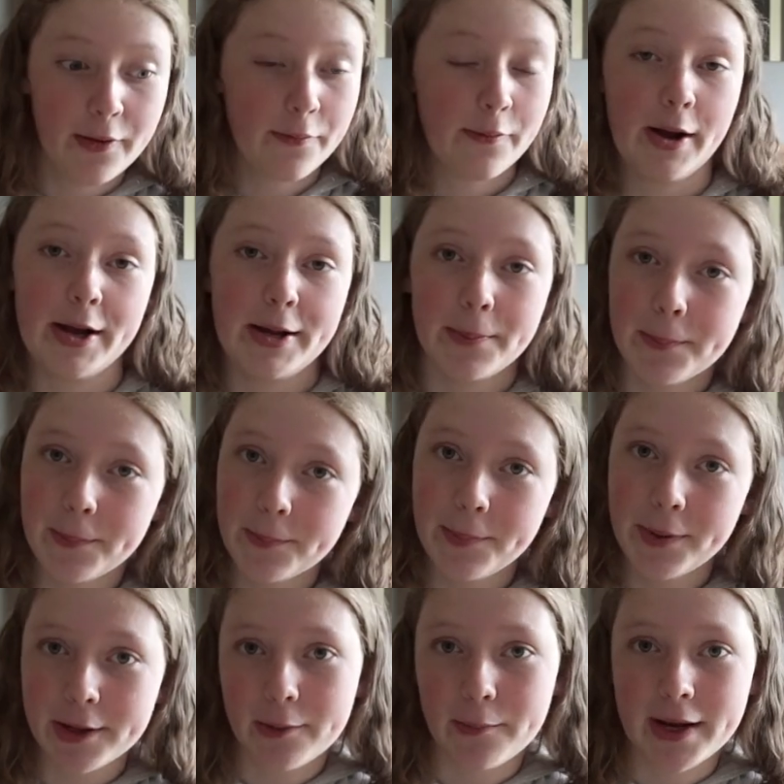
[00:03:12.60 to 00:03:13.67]
right,
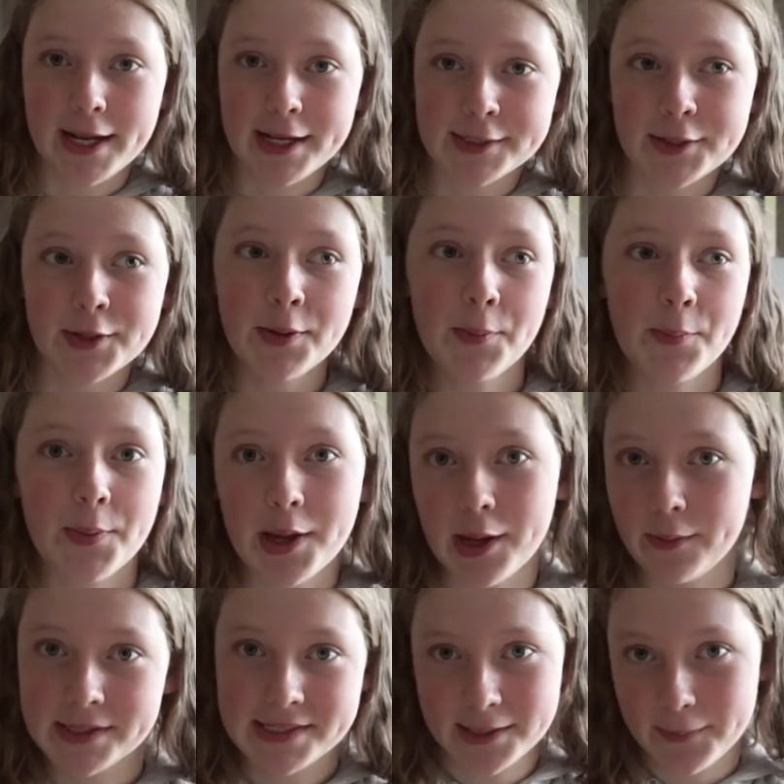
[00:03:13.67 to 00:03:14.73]
put your wellies on, we're
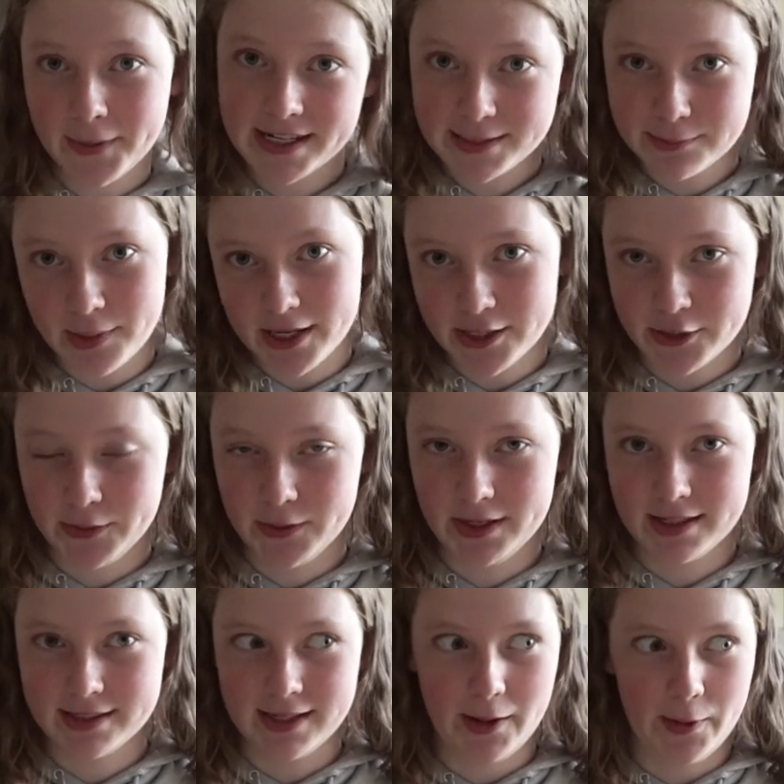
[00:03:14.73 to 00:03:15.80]
going somewhere special. And I
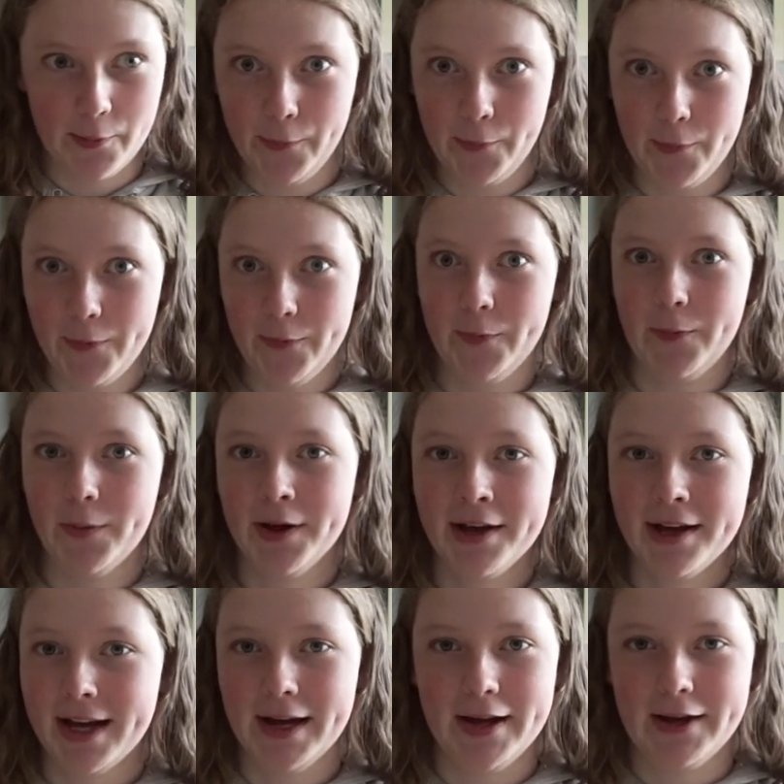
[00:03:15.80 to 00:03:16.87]
was like, oh,
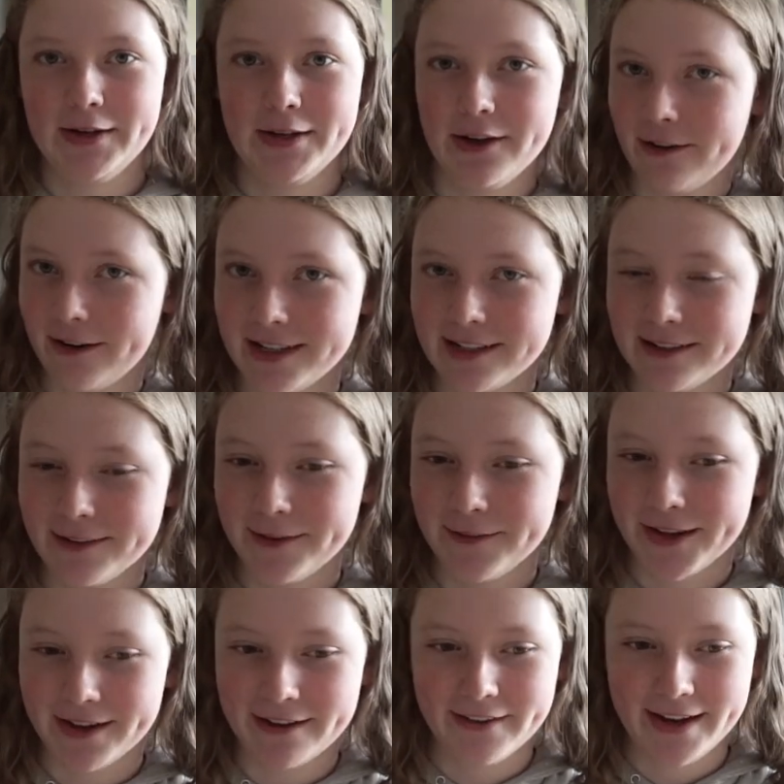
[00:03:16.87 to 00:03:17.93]
I had no idea where
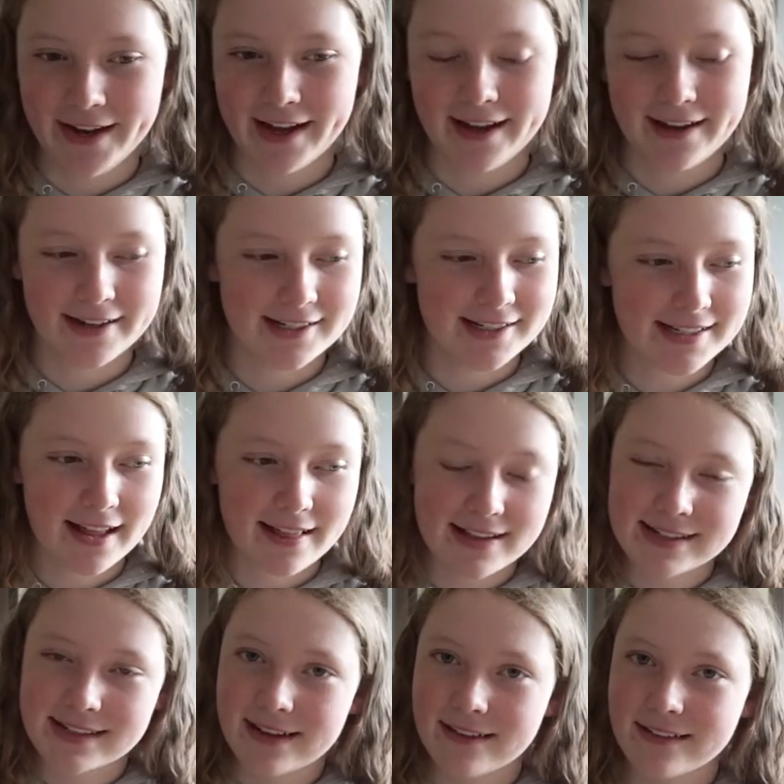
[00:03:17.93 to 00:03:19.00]
we're going, and I just had
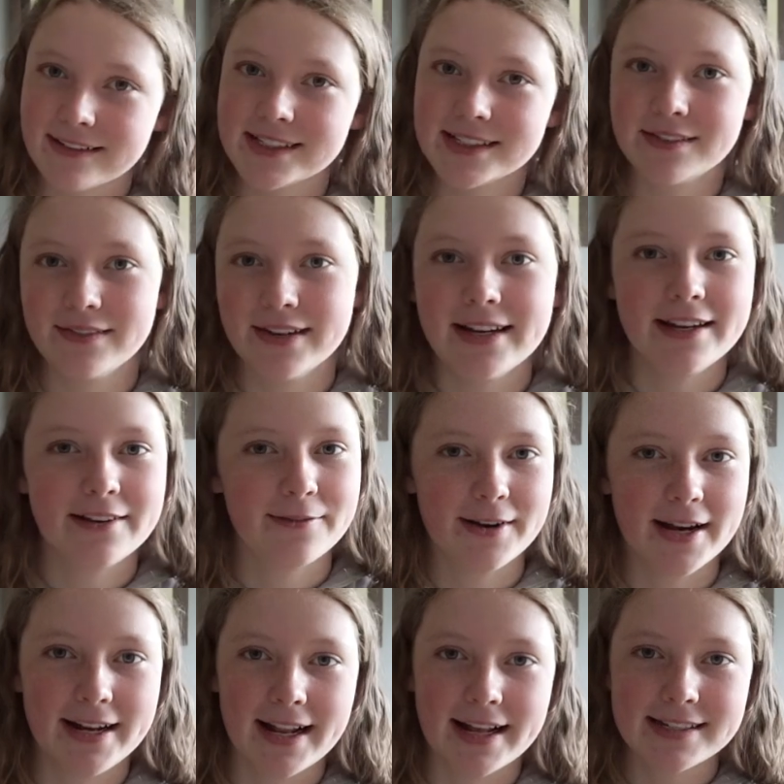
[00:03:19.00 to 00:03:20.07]
this little sort of lead
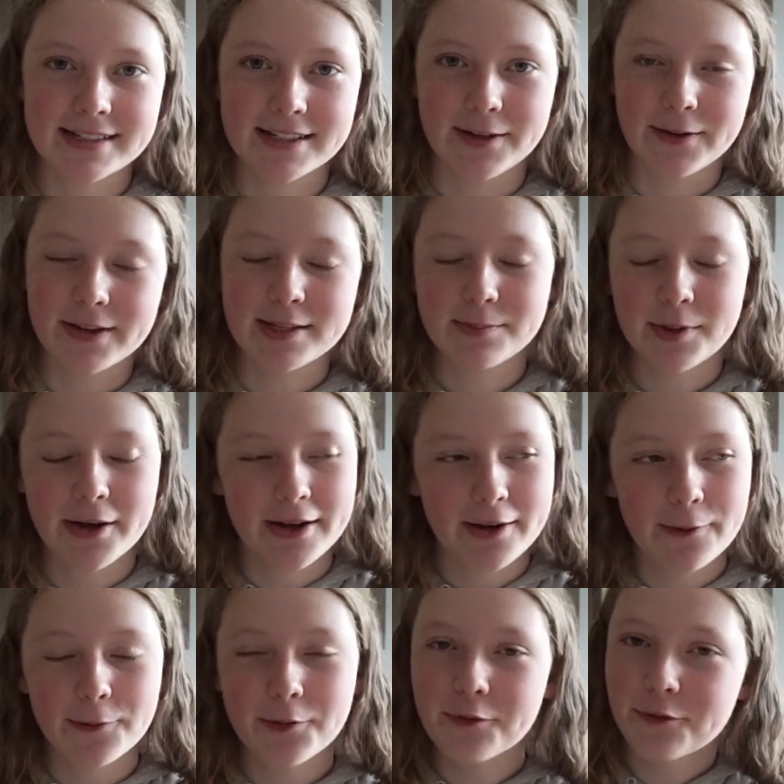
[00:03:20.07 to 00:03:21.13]
rein lesson on this pony
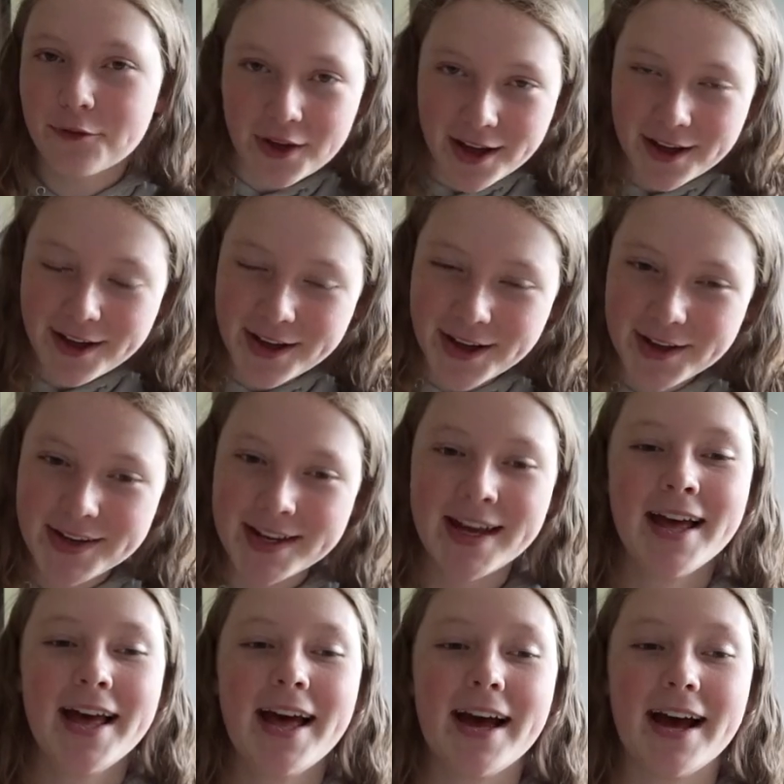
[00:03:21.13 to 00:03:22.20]
called Fern,
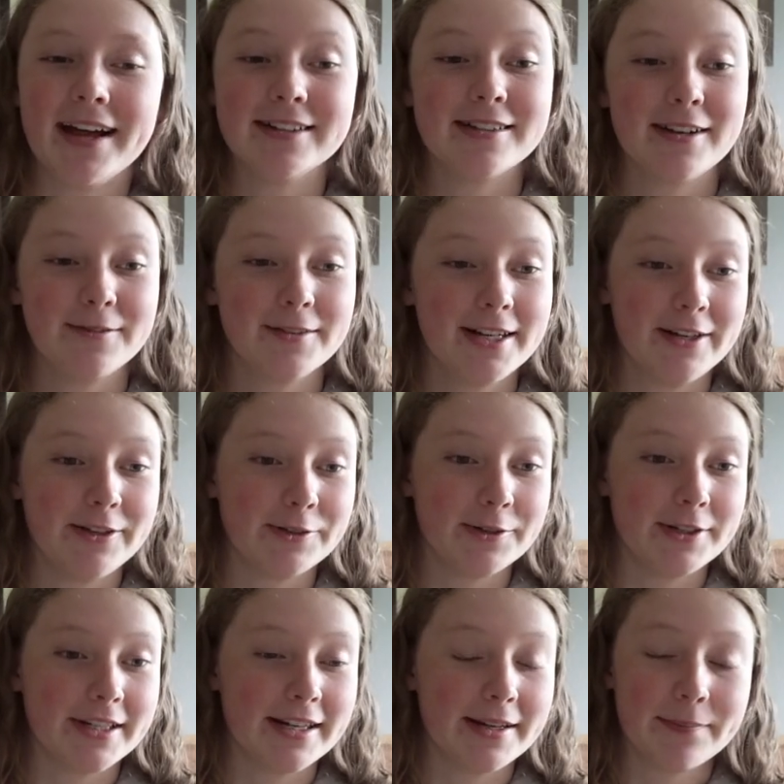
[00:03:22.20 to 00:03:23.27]
and I really
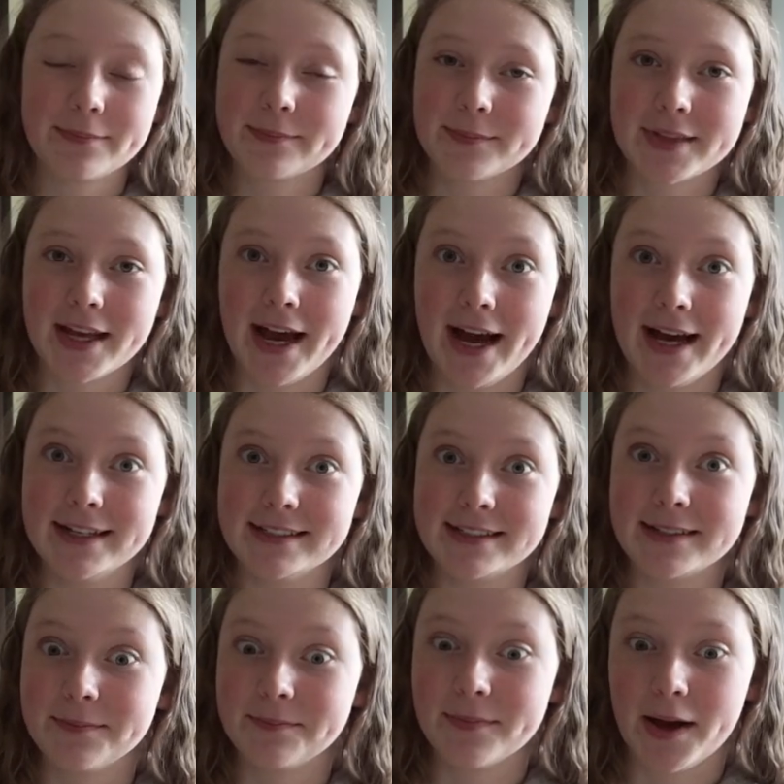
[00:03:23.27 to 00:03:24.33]
enjoyed it, and
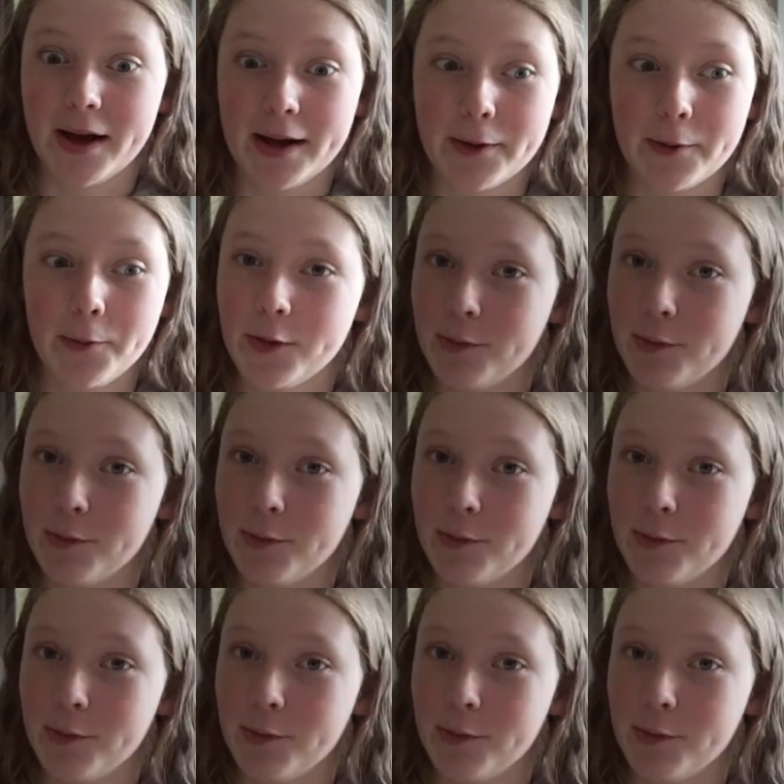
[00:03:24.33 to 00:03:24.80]
I caught